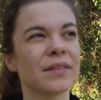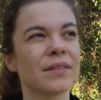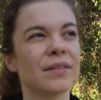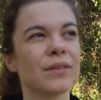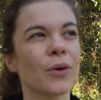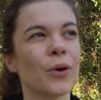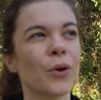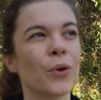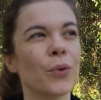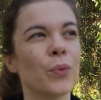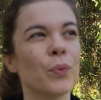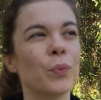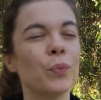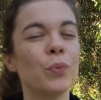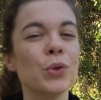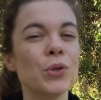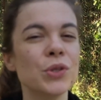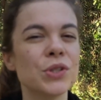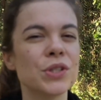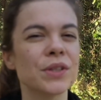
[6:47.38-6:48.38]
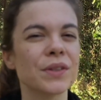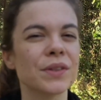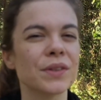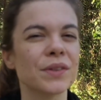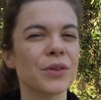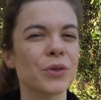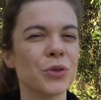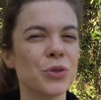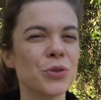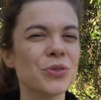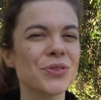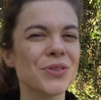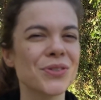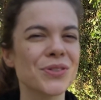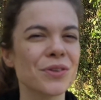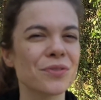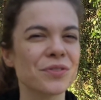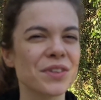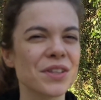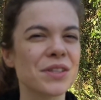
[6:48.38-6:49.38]
the wood, the uses
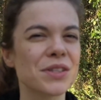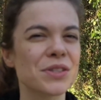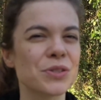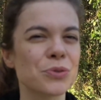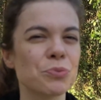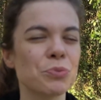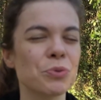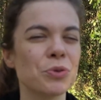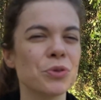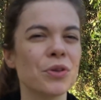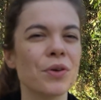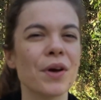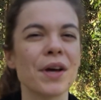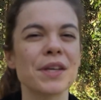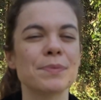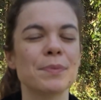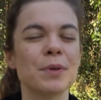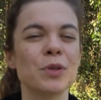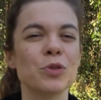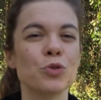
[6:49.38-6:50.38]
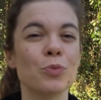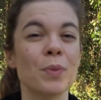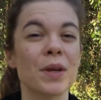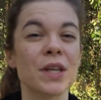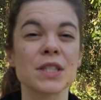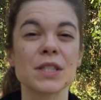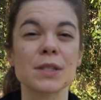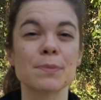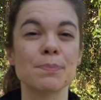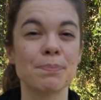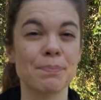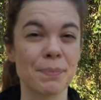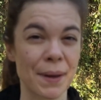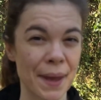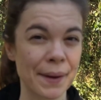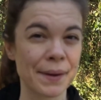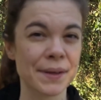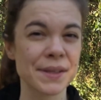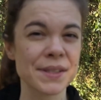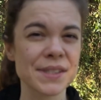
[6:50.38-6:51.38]
of its wood has been to make
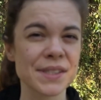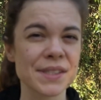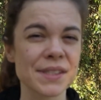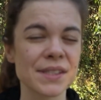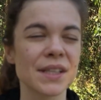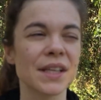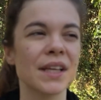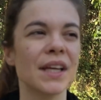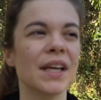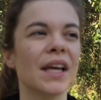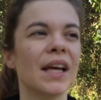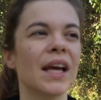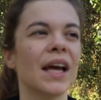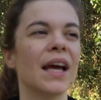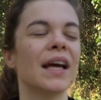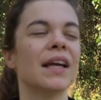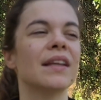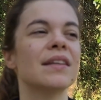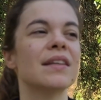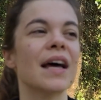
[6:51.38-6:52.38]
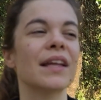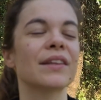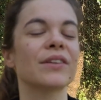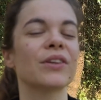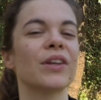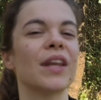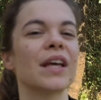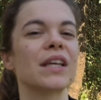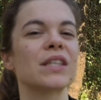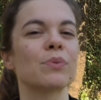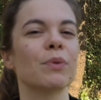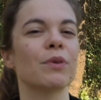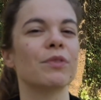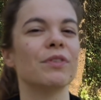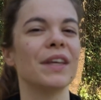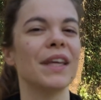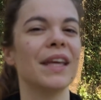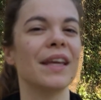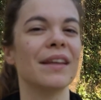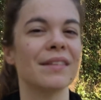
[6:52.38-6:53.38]
spears, and that connects with
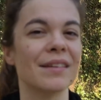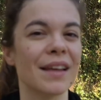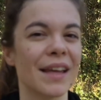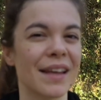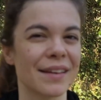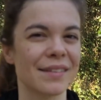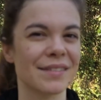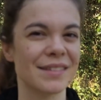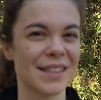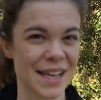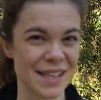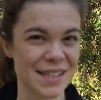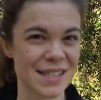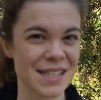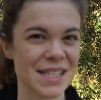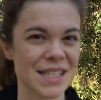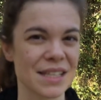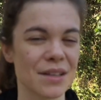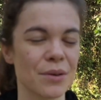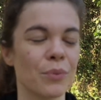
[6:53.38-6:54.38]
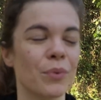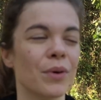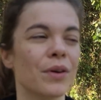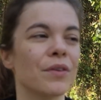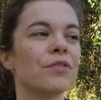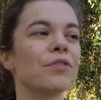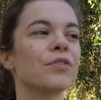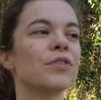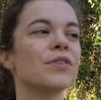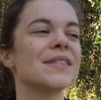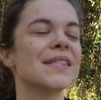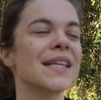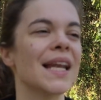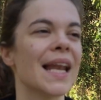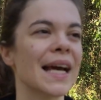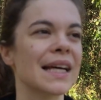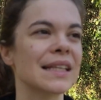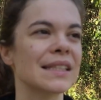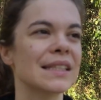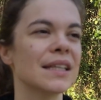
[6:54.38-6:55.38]
the intent, with
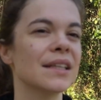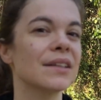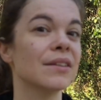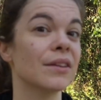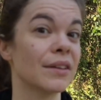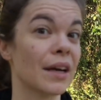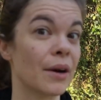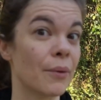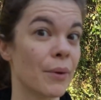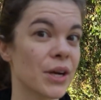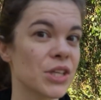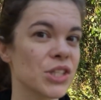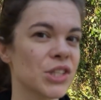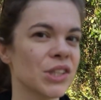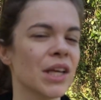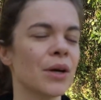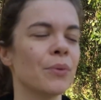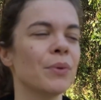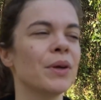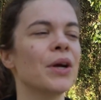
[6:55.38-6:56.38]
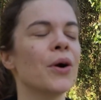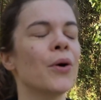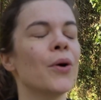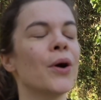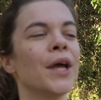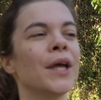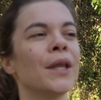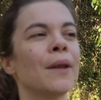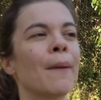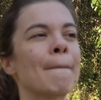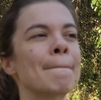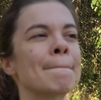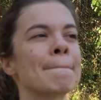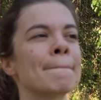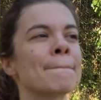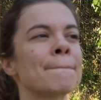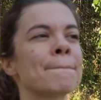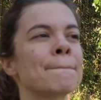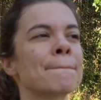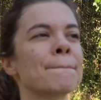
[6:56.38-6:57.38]
selecting the direction that we go in,
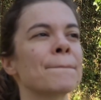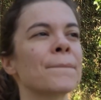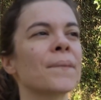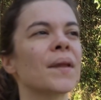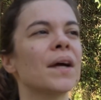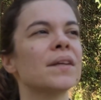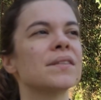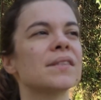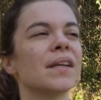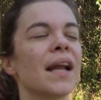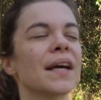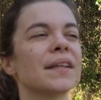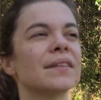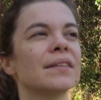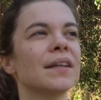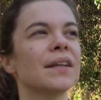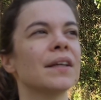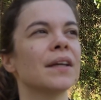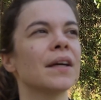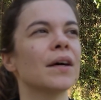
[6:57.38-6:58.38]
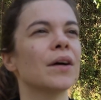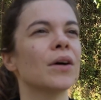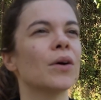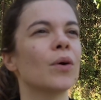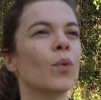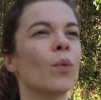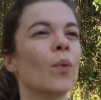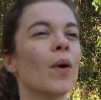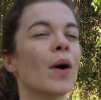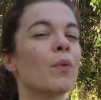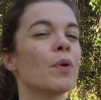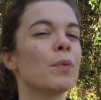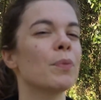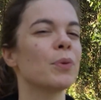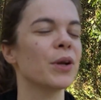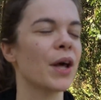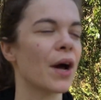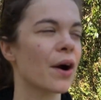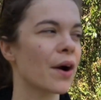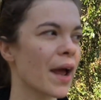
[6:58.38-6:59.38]
selecting where we
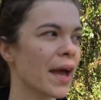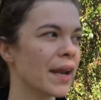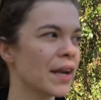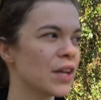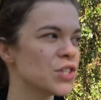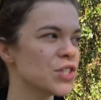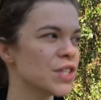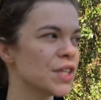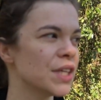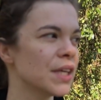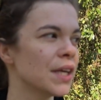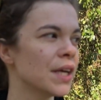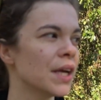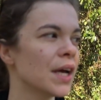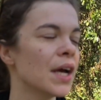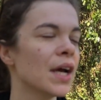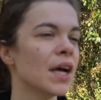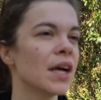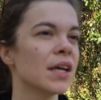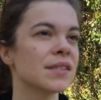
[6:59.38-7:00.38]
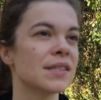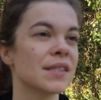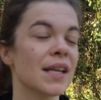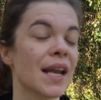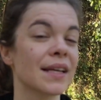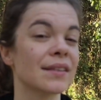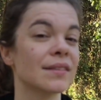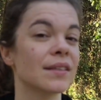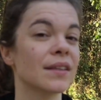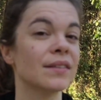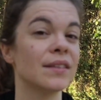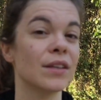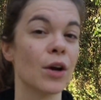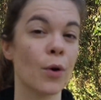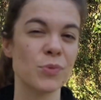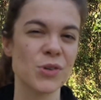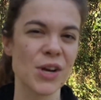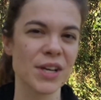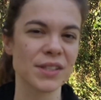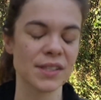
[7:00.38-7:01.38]
put our energy, selecting the
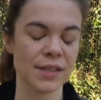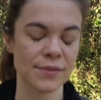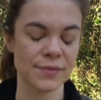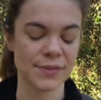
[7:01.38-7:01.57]
objective,